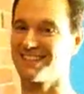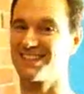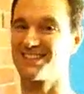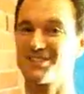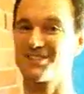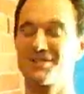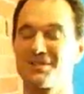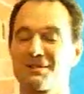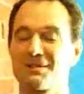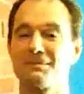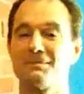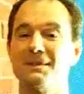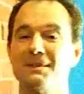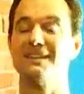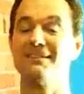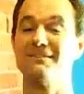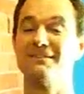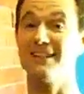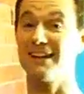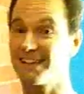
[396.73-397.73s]
This took me
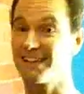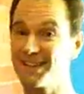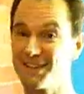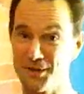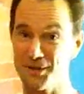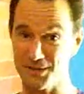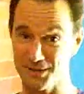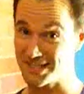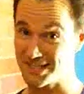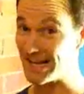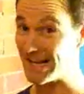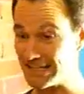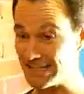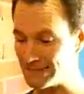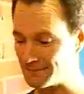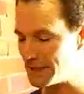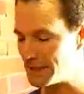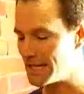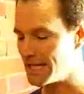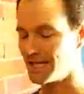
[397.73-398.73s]
a very long
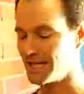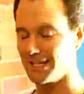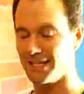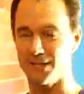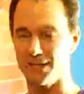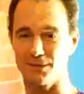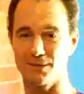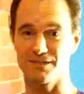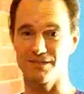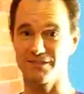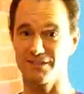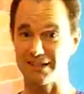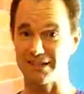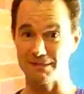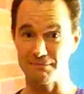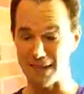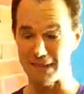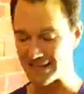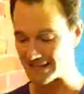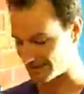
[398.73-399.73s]
time. It was
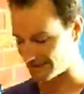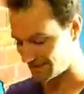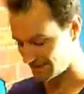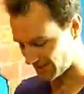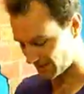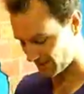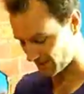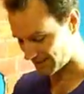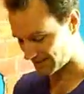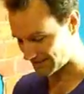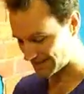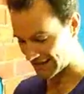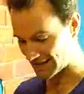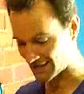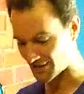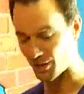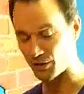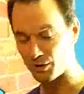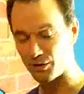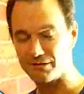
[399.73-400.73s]
very messy. There was
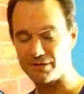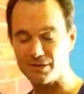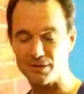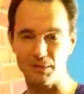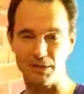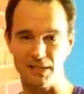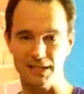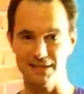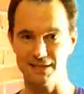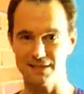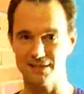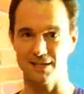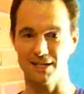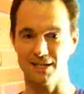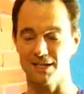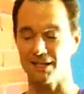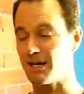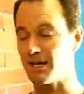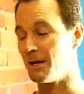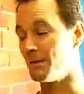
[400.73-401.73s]
sand all over the place.
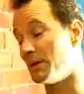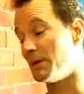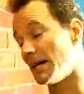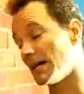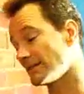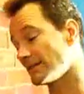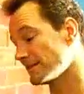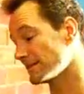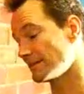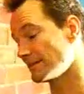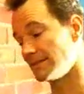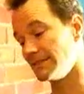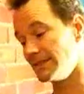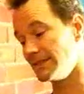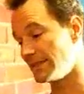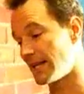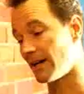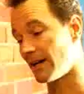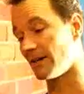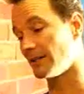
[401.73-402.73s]
But,
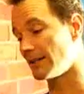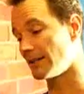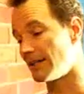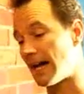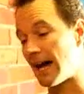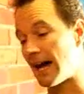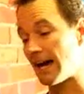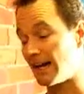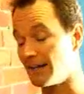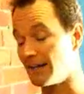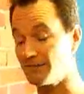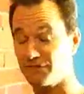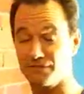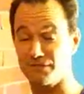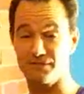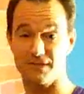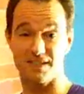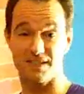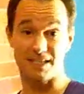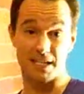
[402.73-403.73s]
you know, I
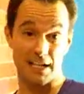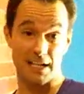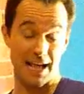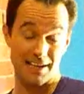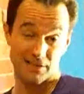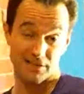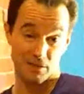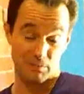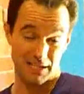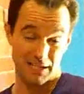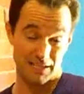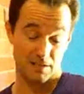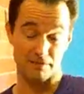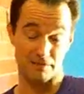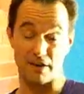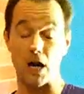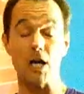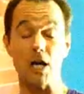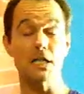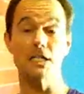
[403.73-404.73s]
see it as a piece
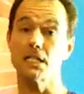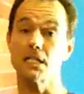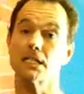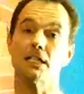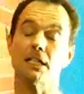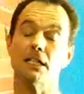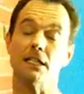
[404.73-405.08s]
of art